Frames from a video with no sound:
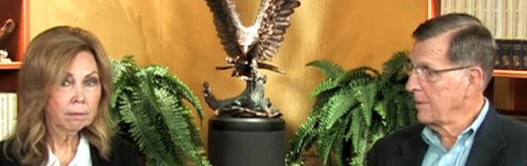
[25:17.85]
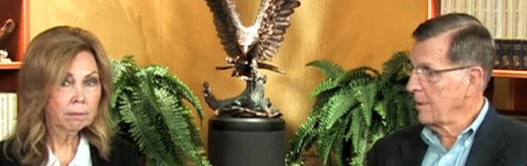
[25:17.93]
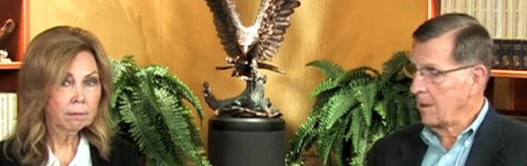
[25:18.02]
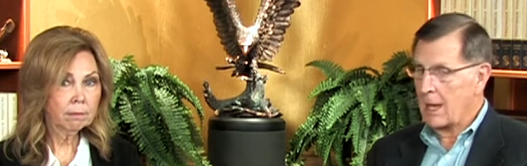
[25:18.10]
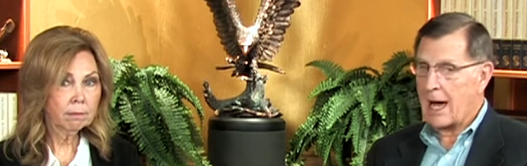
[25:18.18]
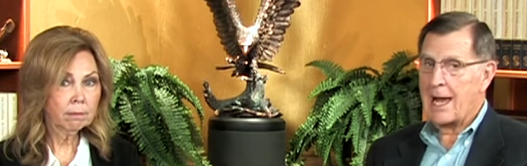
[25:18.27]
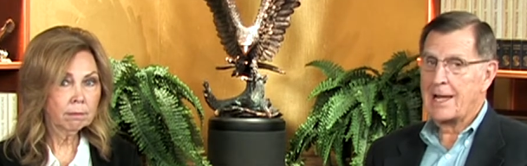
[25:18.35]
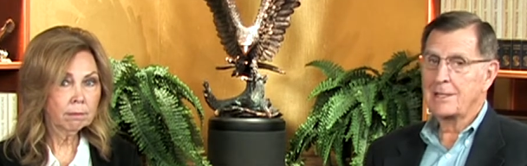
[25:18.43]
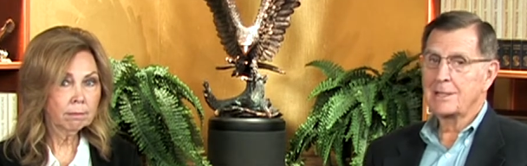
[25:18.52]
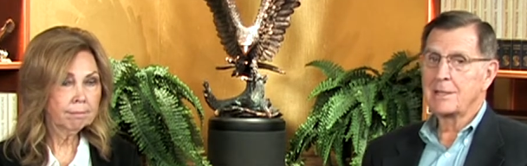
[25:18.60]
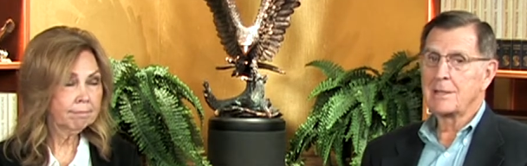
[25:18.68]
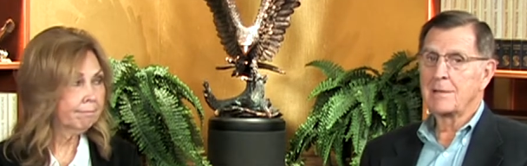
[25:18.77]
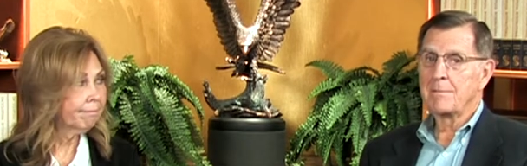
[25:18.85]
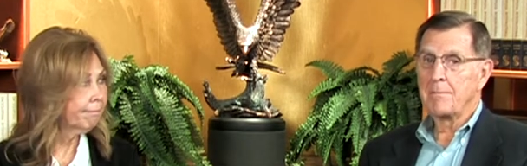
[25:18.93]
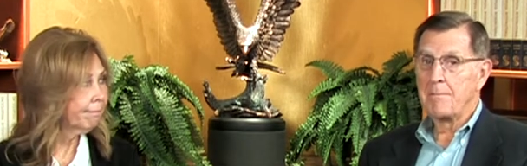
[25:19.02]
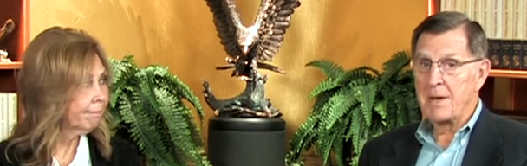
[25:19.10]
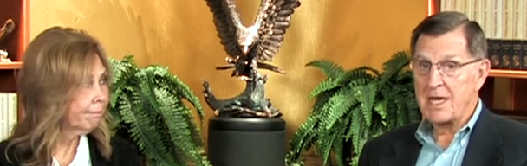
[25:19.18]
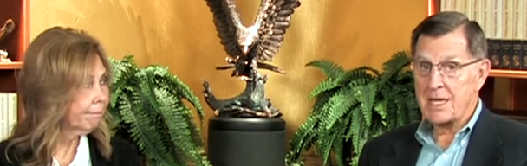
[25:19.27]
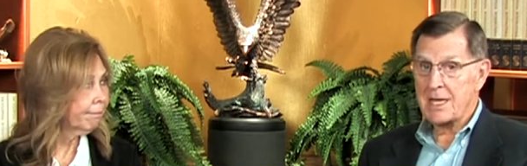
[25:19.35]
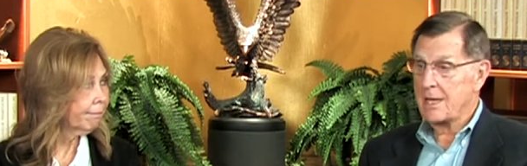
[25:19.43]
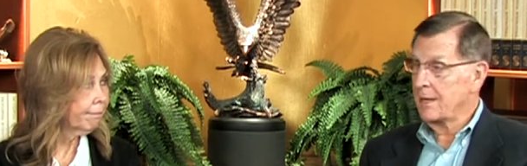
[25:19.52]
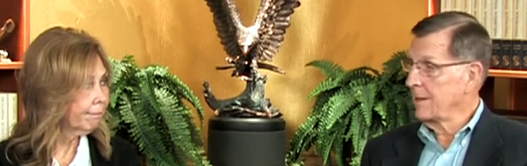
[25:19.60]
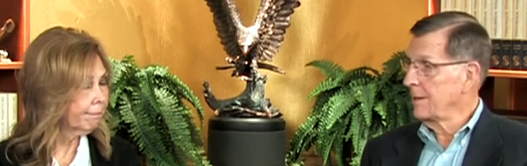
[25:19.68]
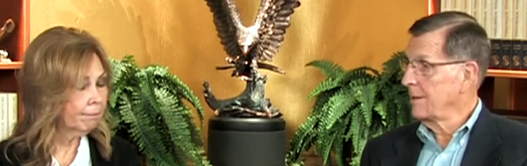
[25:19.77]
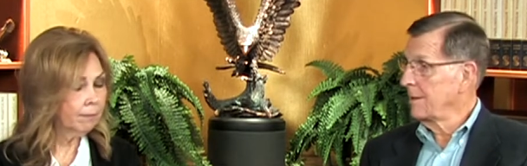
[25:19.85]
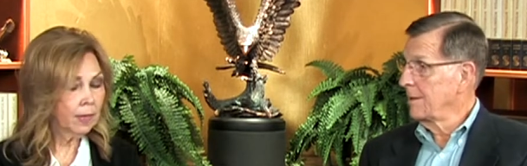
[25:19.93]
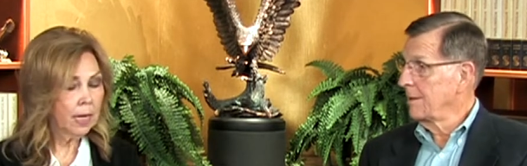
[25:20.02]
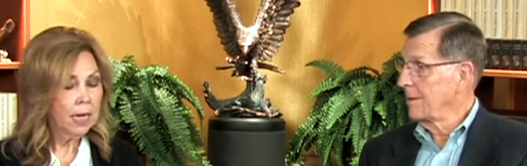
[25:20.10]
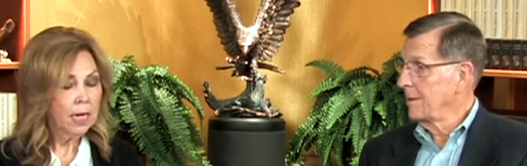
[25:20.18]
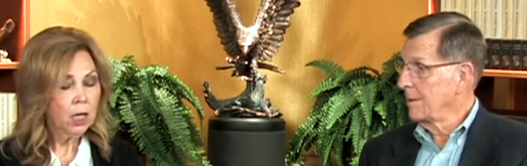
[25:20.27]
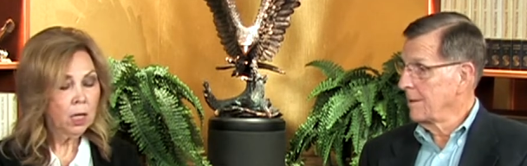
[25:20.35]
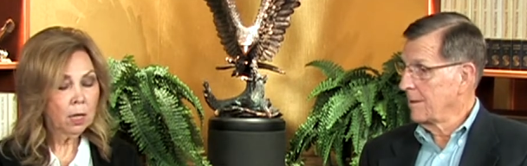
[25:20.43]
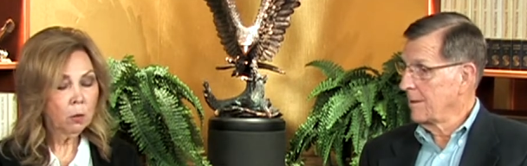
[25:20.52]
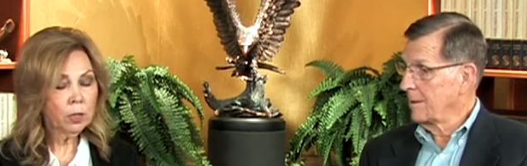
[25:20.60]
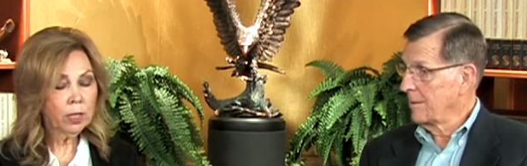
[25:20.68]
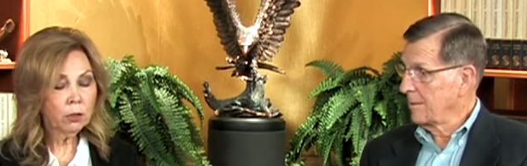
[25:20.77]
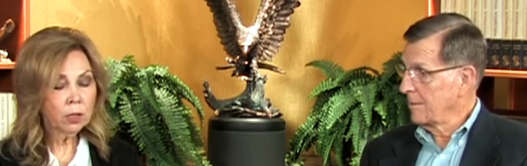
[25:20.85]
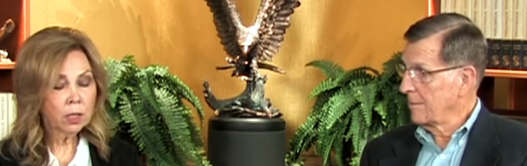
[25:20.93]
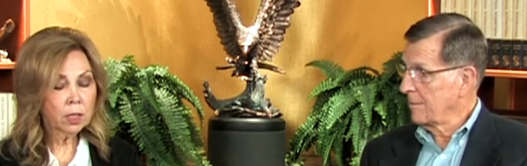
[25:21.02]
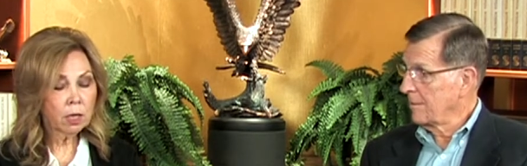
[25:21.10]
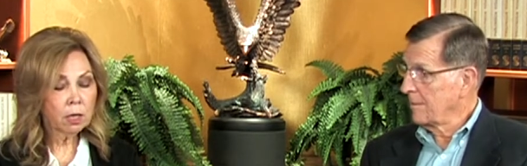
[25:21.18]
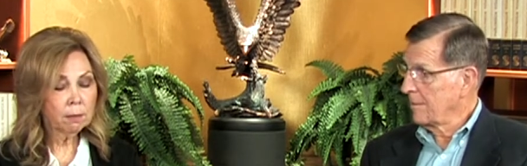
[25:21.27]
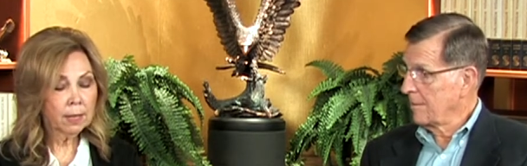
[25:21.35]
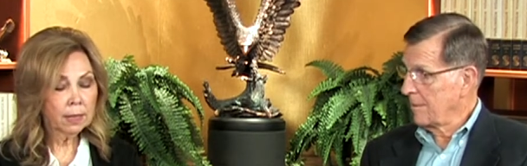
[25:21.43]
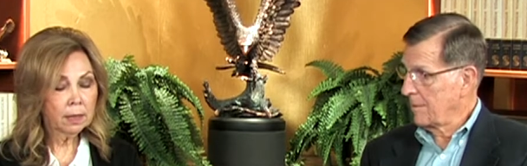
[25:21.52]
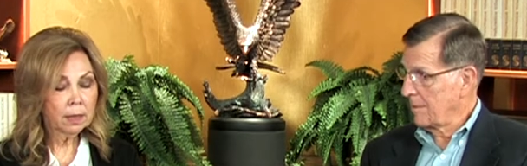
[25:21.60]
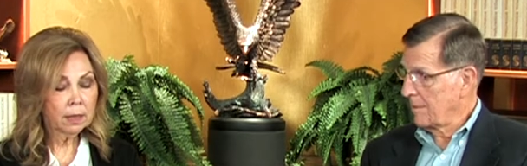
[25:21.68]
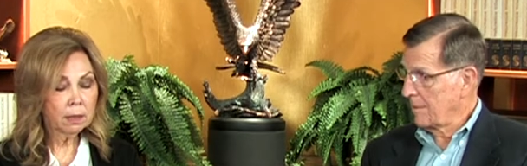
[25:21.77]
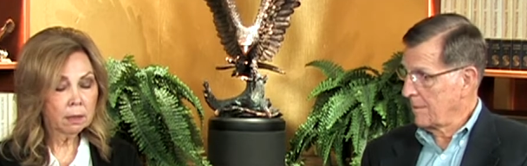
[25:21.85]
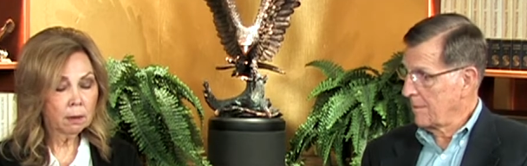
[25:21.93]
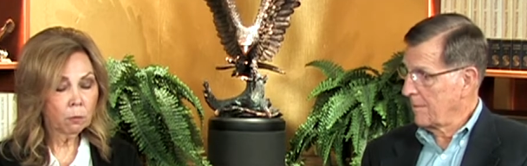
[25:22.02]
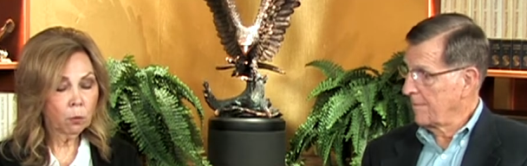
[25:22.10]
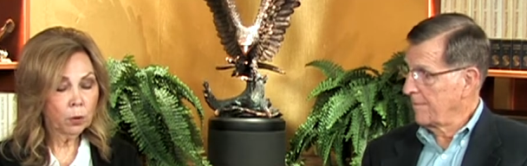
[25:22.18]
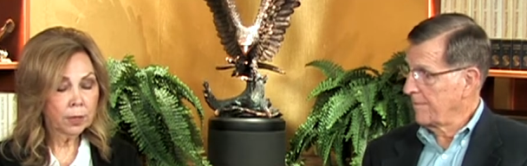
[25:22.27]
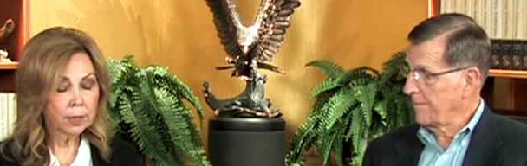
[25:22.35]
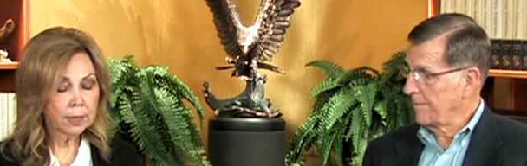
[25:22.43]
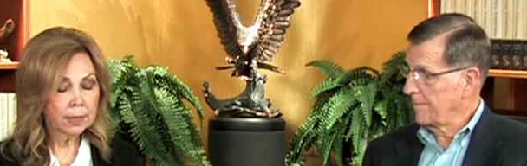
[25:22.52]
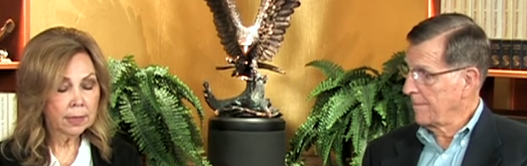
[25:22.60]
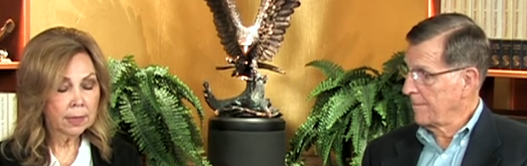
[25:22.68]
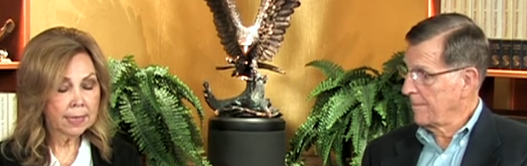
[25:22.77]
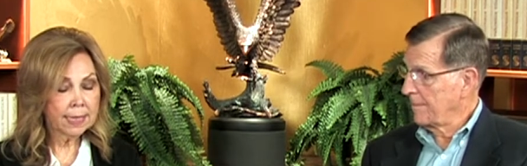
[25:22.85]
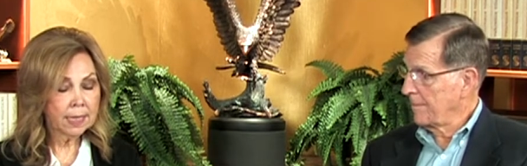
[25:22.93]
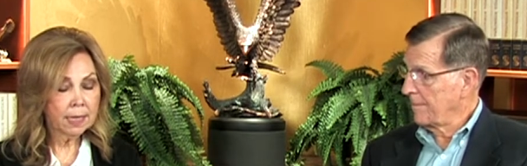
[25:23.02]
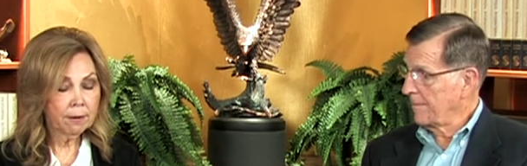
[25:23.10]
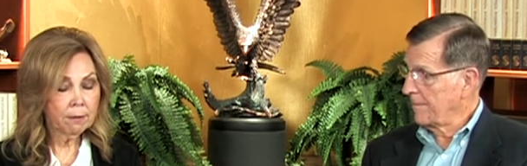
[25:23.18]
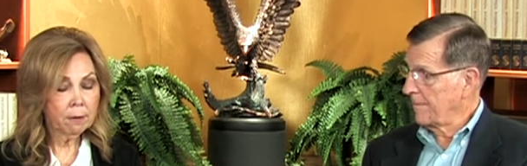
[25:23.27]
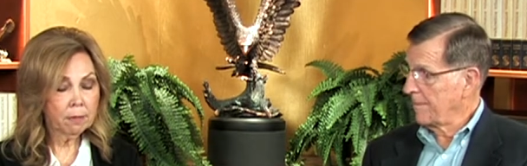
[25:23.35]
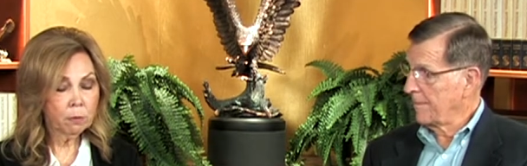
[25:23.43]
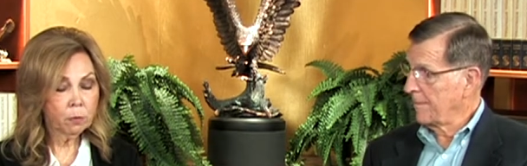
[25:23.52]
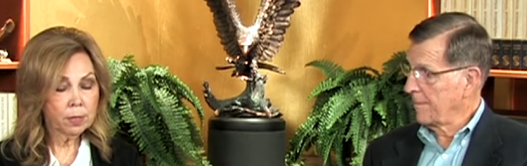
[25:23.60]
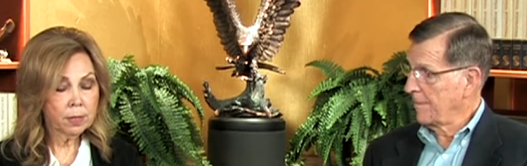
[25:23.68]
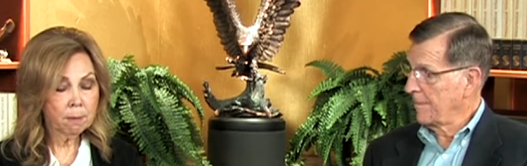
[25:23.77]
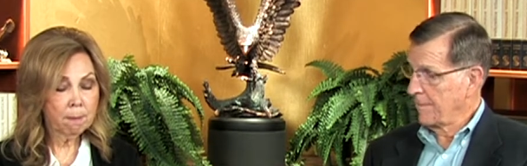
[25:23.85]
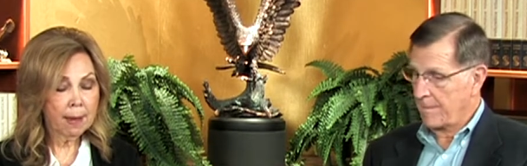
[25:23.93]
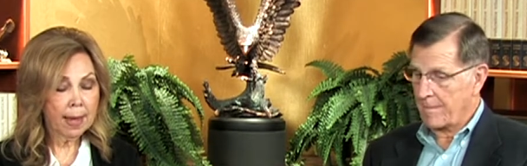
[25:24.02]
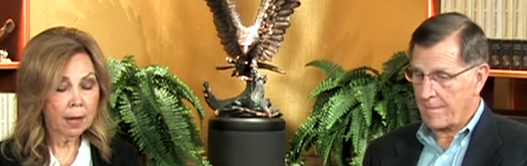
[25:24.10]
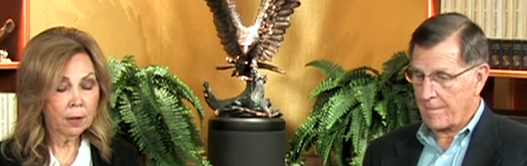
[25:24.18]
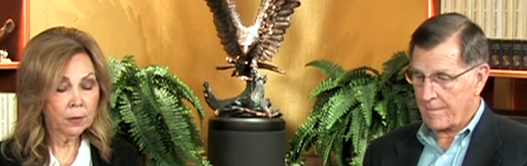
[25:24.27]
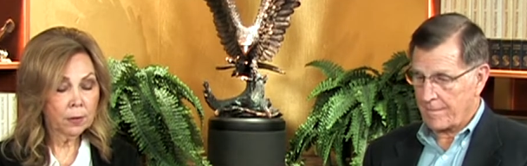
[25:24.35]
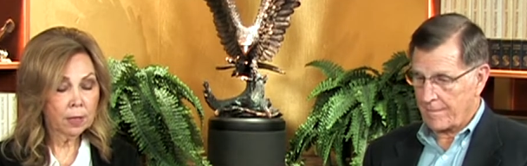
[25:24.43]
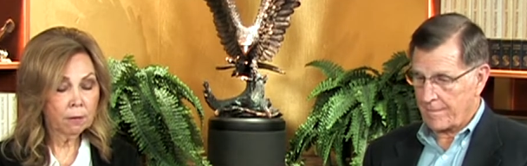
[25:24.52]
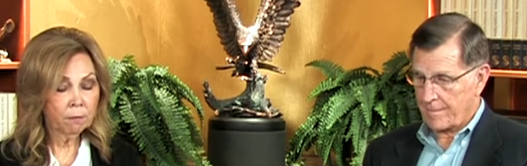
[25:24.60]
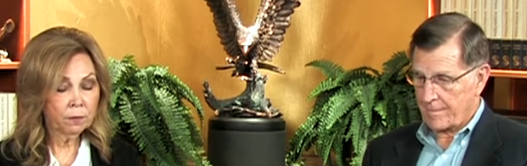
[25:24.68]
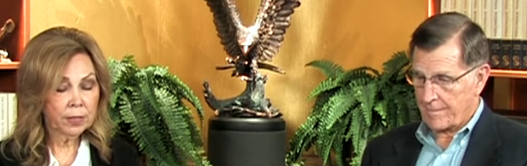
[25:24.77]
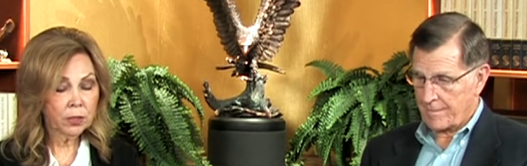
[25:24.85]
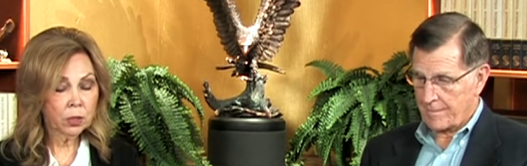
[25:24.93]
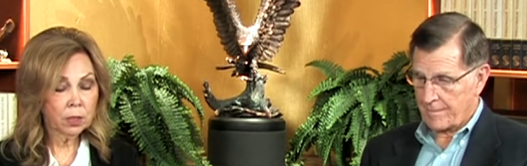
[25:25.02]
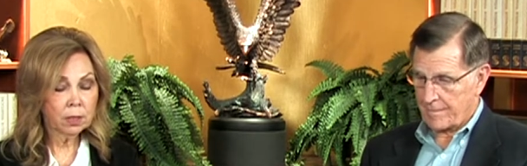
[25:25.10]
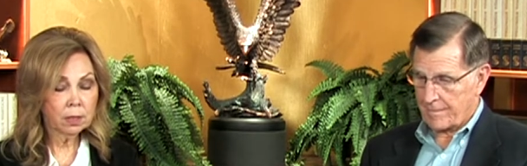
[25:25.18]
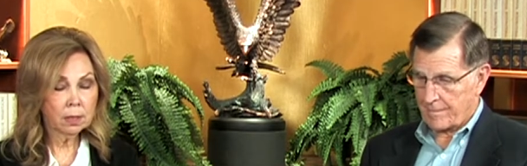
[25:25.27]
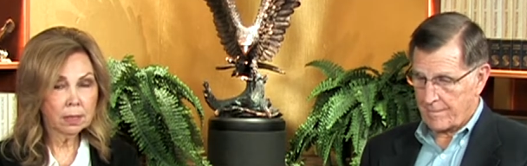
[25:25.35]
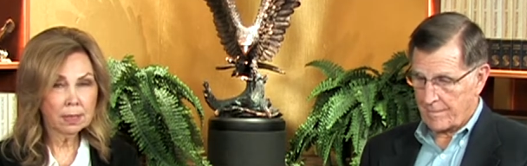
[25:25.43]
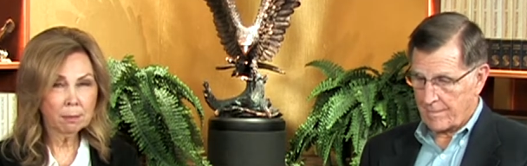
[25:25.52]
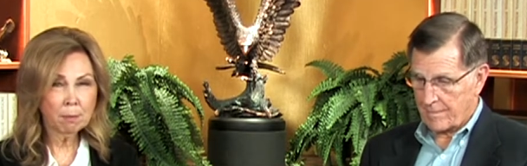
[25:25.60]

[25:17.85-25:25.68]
Speaker 1: mm-hmm. Light be.
Speaker 2: Mm-hmm. You know, we used to talk about this where it says at the end of it, with the mouth confession is